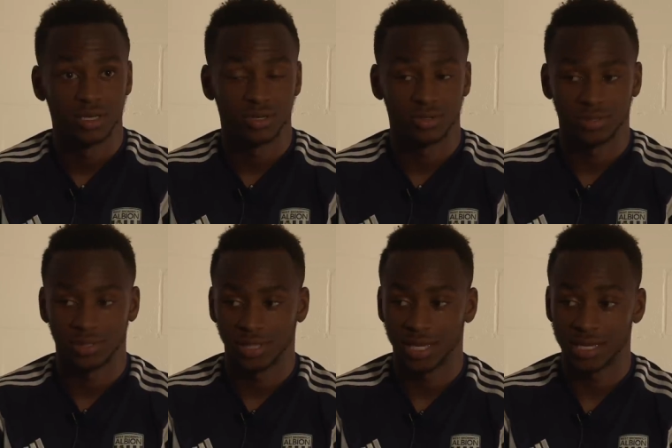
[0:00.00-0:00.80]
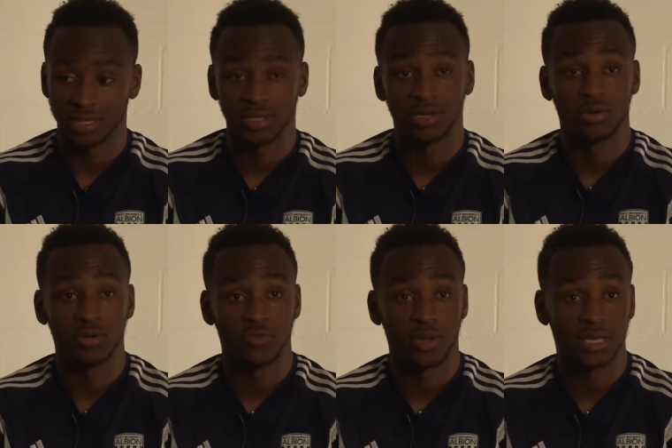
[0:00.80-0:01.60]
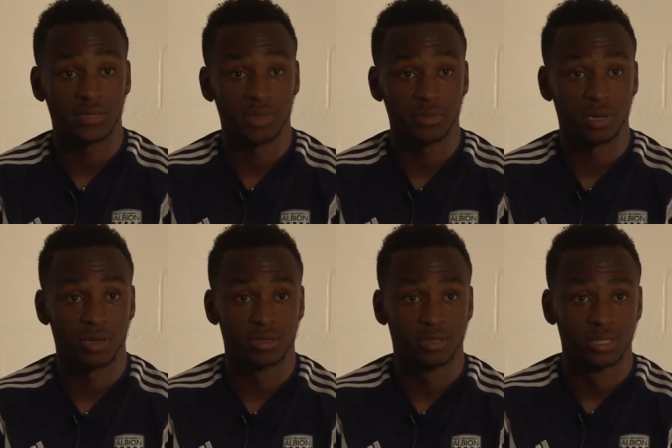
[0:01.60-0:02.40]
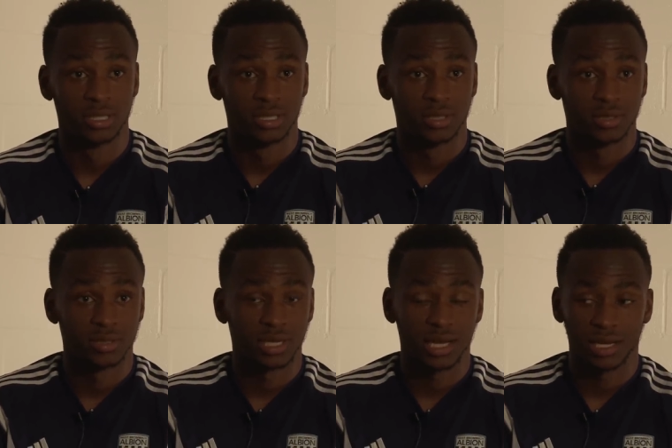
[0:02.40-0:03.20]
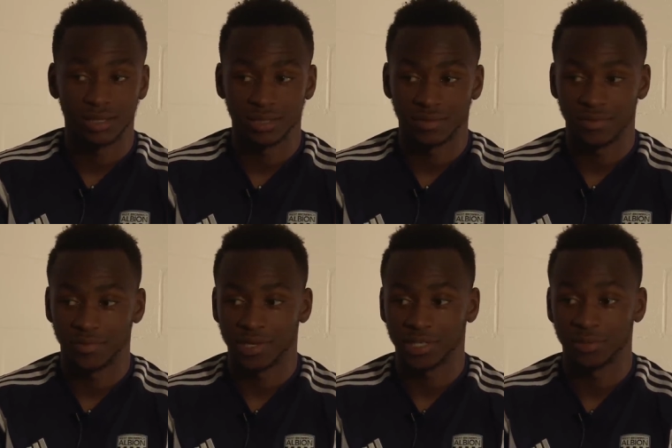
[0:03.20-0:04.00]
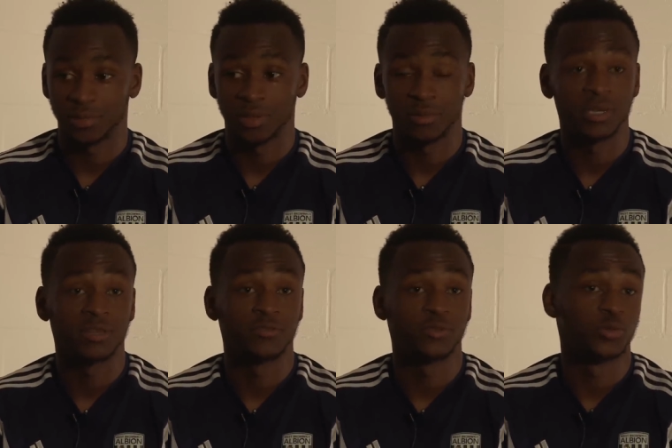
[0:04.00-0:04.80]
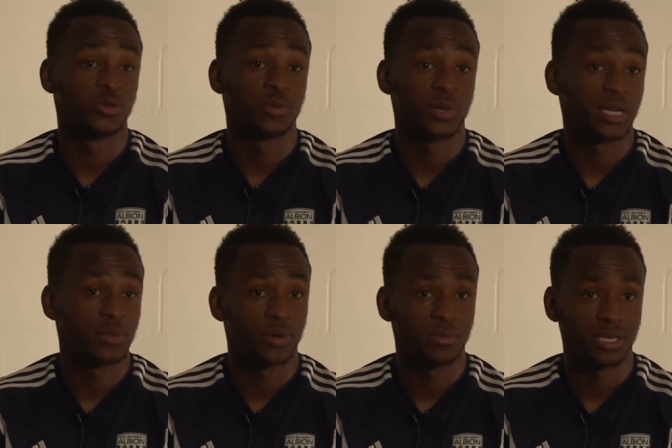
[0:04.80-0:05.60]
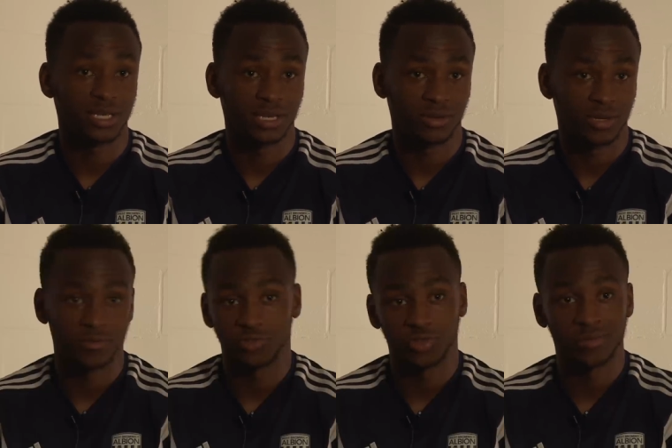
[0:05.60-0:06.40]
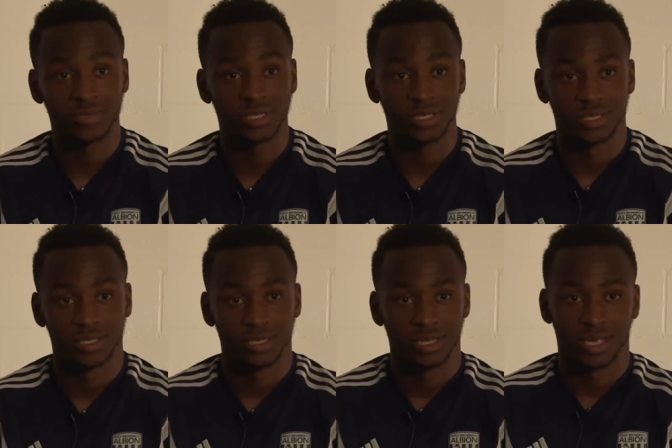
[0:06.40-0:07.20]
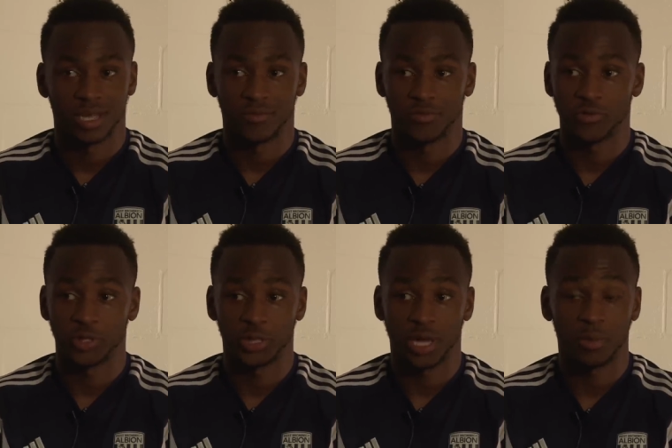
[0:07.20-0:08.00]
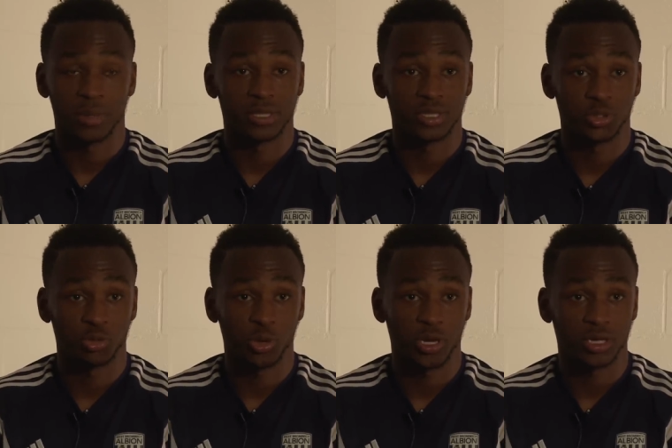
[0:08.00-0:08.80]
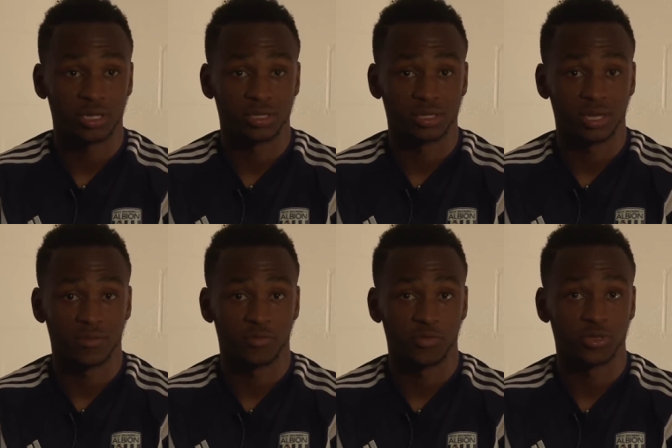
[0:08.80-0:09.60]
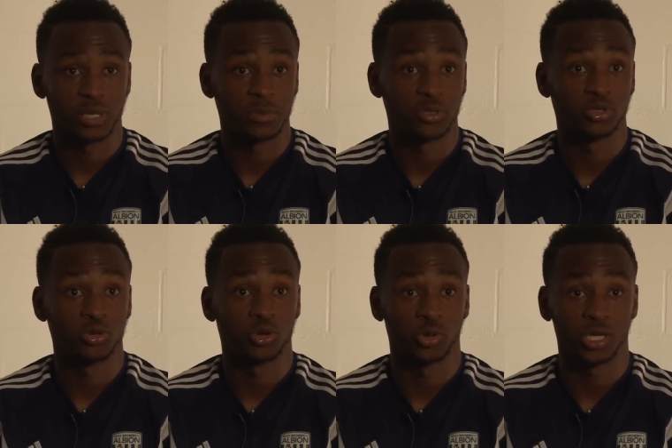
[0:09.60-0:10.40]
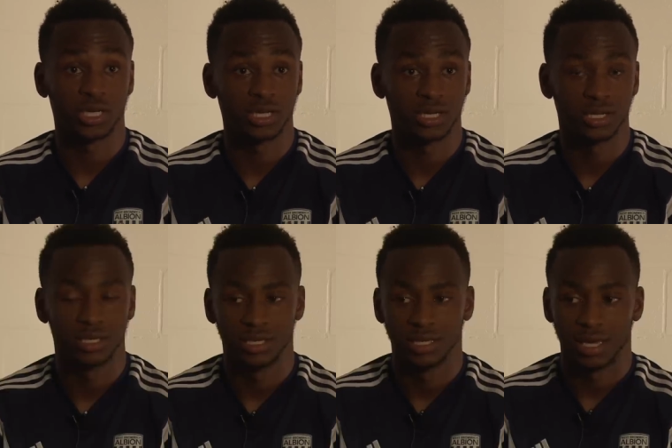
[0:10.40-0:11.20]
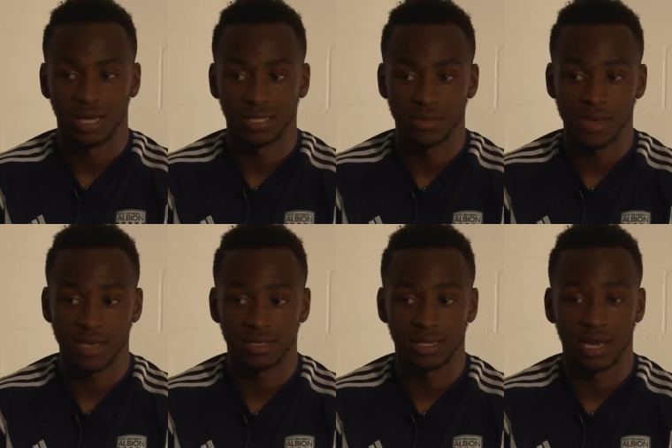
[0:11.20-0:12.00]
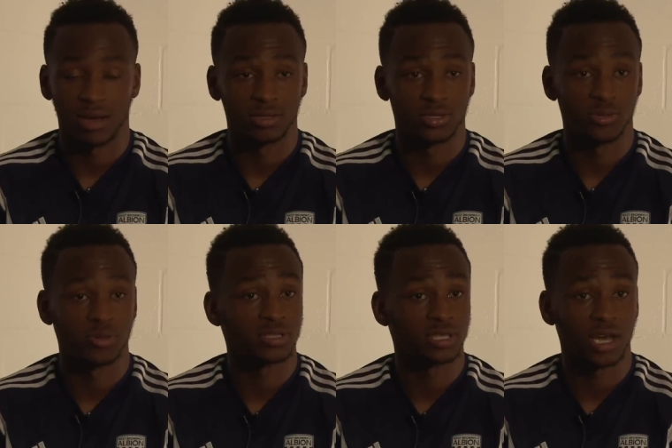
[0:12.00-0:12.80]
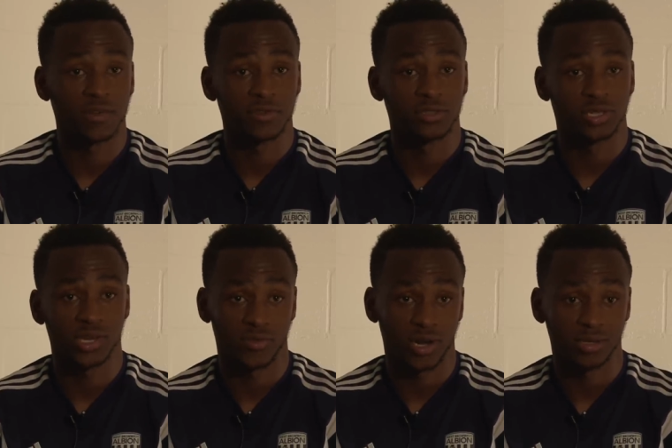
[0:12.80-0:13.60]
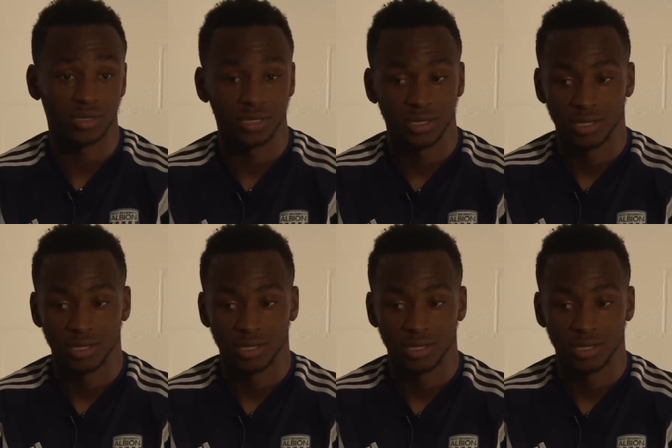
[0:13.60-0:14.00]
You know, 10 years ago, if you asked me about being a footballer playing a Premier League, I wouldn't have dreamt it. And for it to happen this way, and for it to happen so quickly, it's amazing how someone's life can turn around.